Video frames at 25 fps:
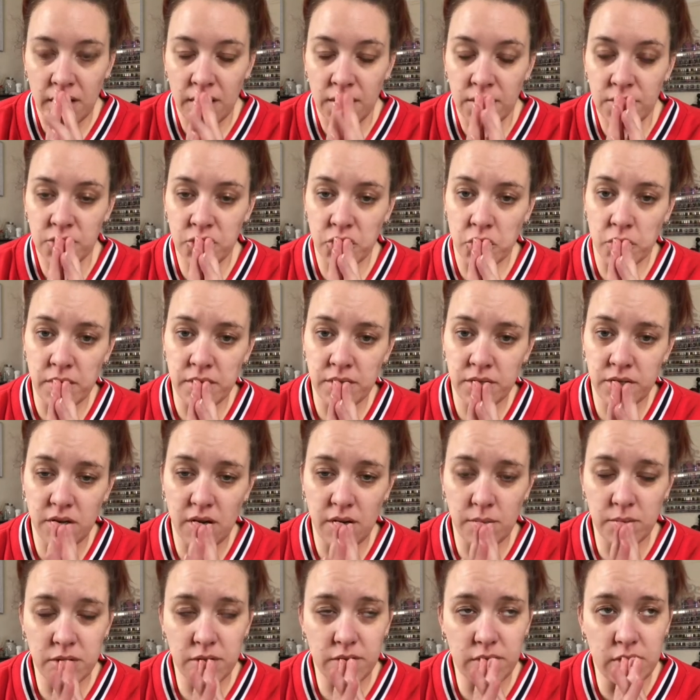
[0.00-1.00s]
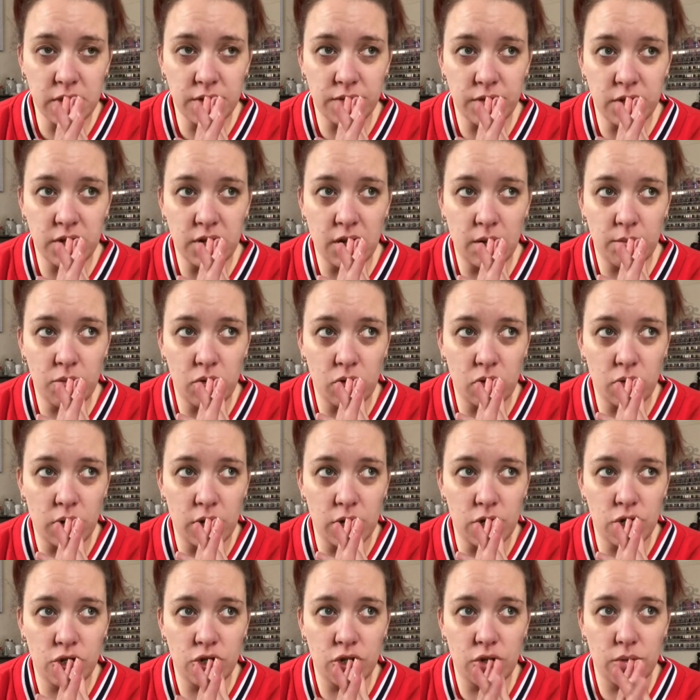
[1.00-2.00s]
So in terms of this video, I'm not
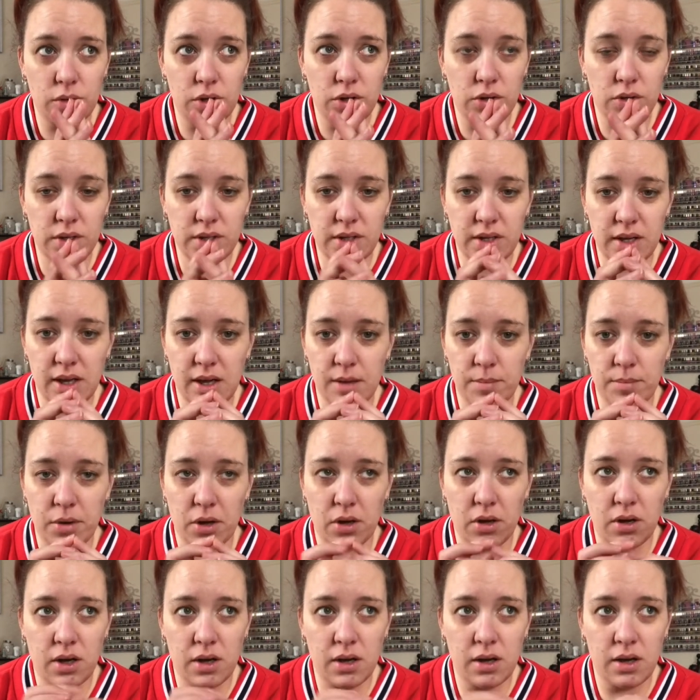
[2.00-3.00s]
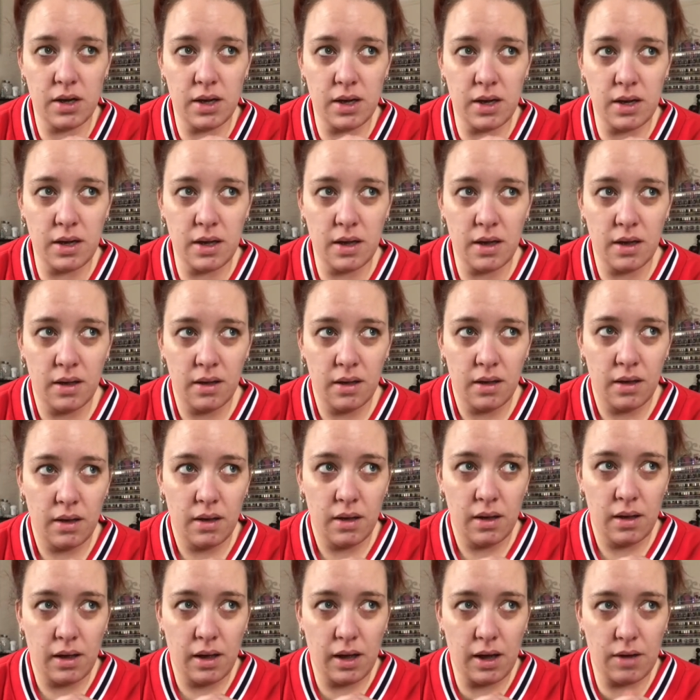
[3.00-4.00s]
quite sure when you'll see it, but I
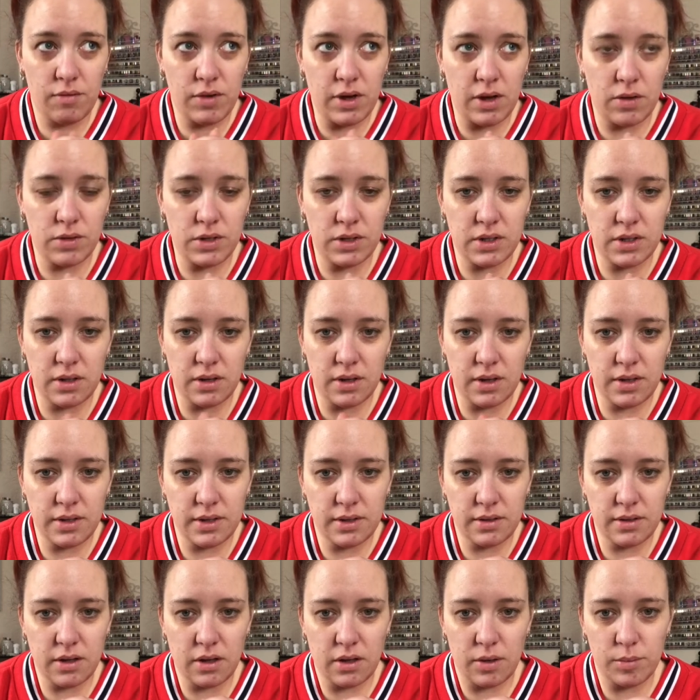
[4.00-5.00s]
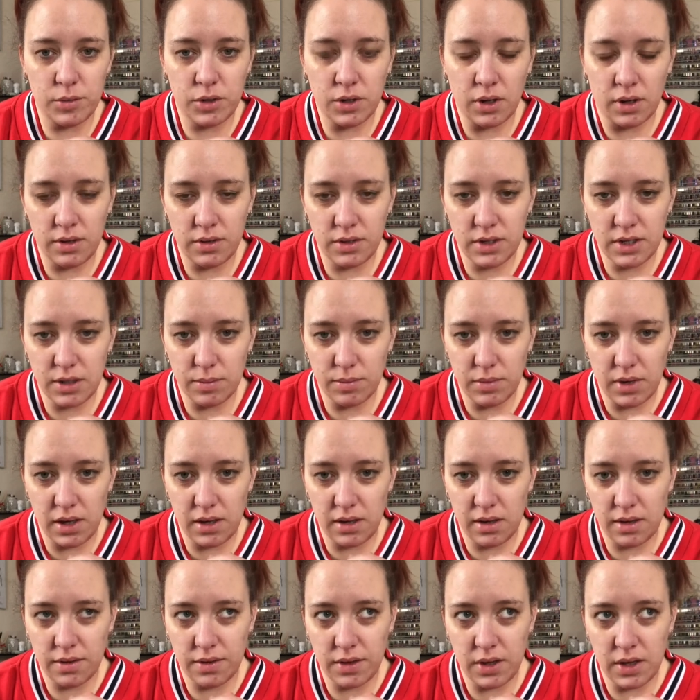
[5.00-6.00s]
have now decided that I'm going to
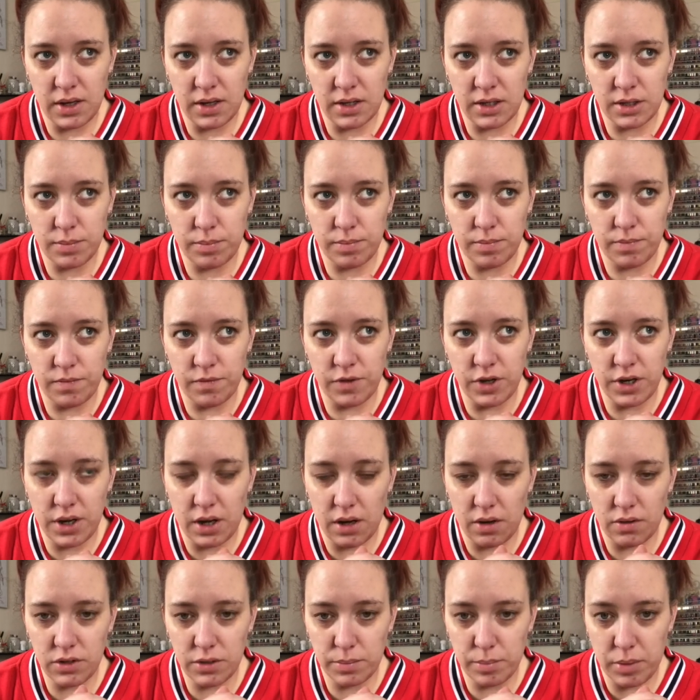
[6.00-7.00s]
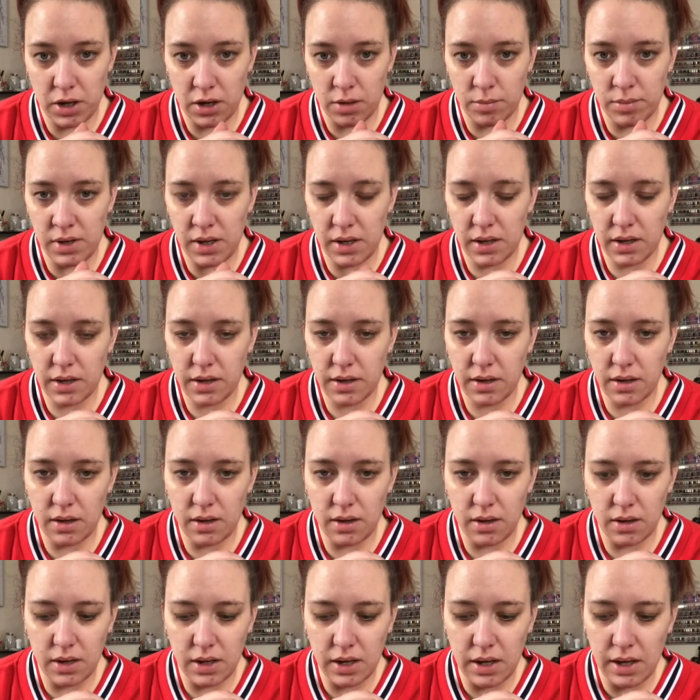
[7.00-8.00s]
make these videos public.
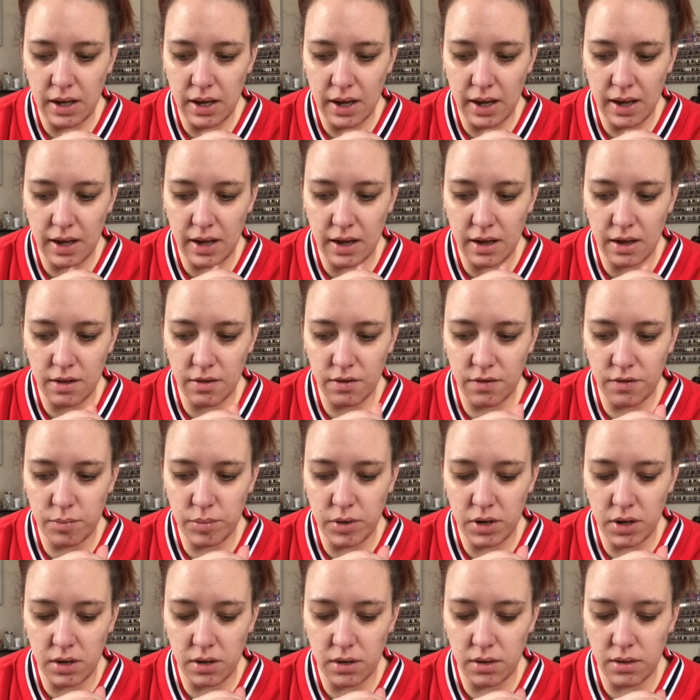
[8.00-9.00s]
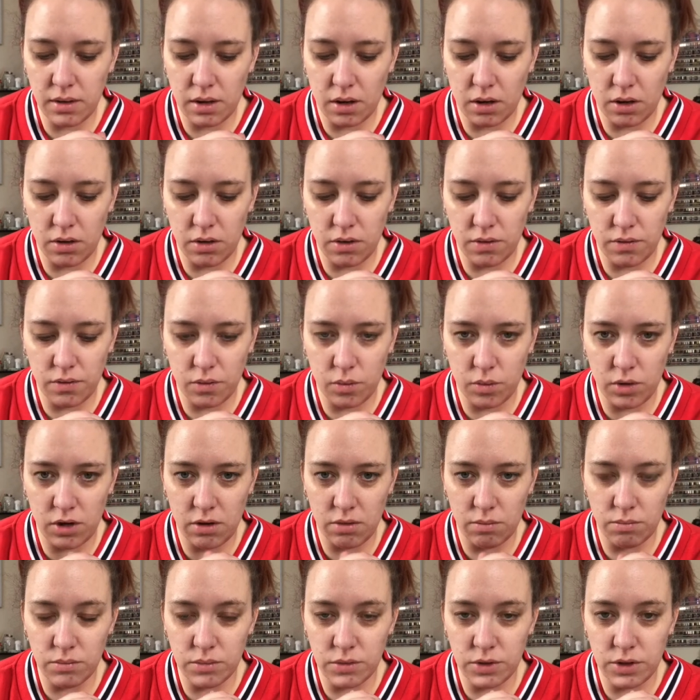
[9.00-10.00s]
I have been
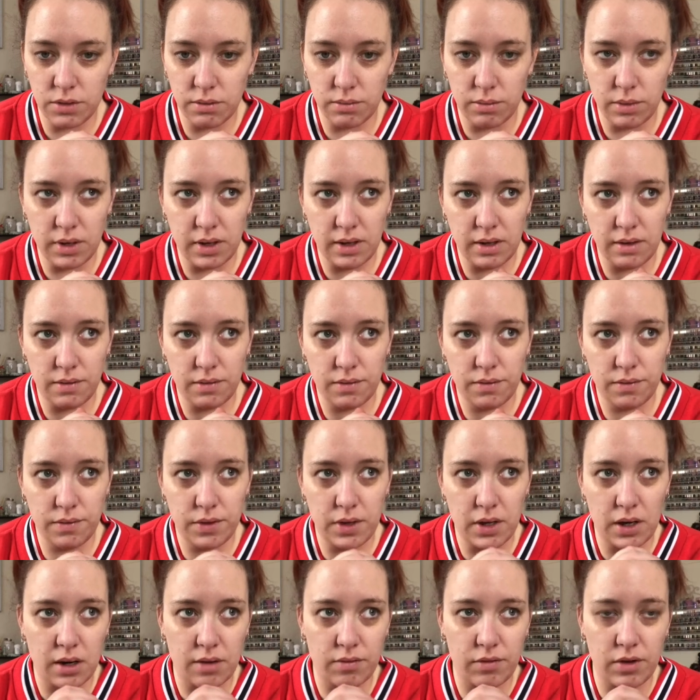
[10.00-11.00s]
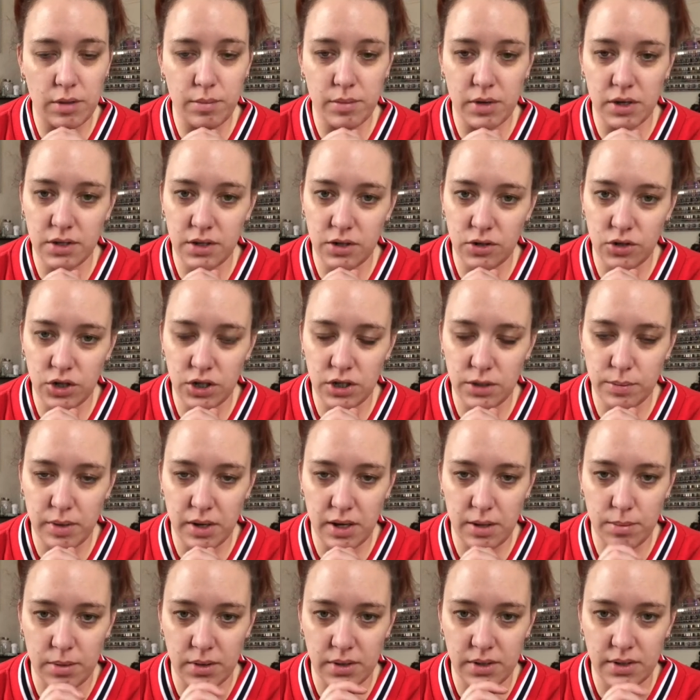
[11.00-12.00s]
overwhelmed with the lovely messages
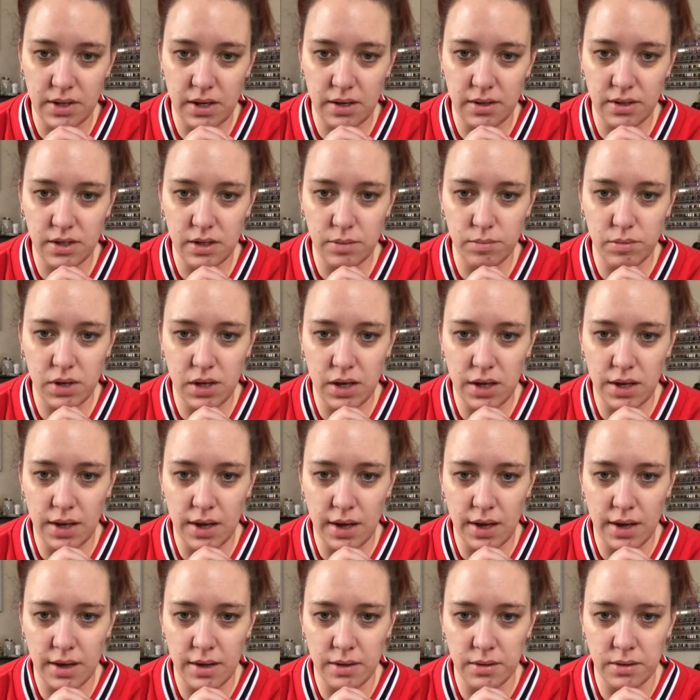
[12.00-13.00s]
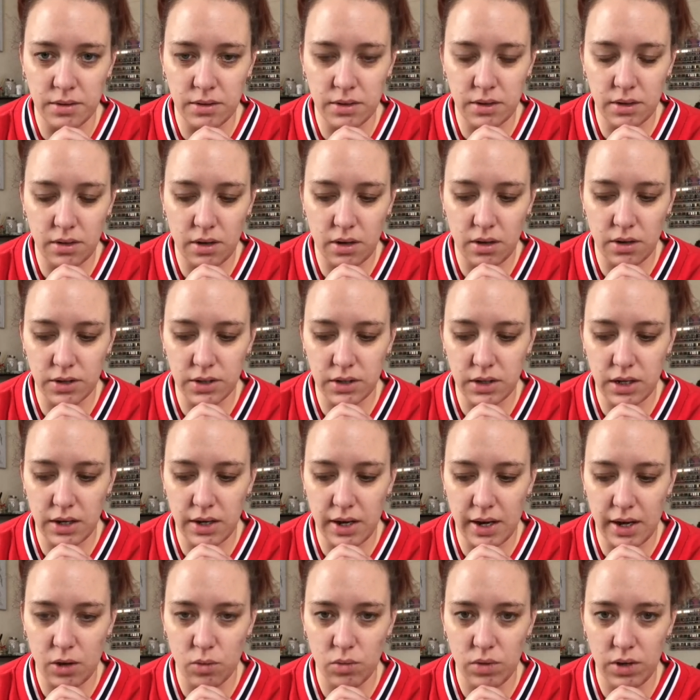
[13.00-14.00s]
people are sending me and asking
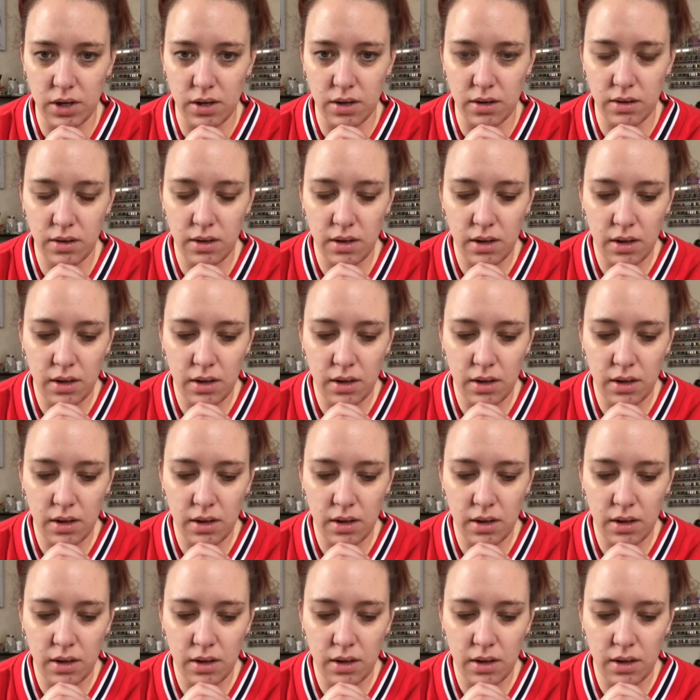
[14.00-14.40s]
how we are.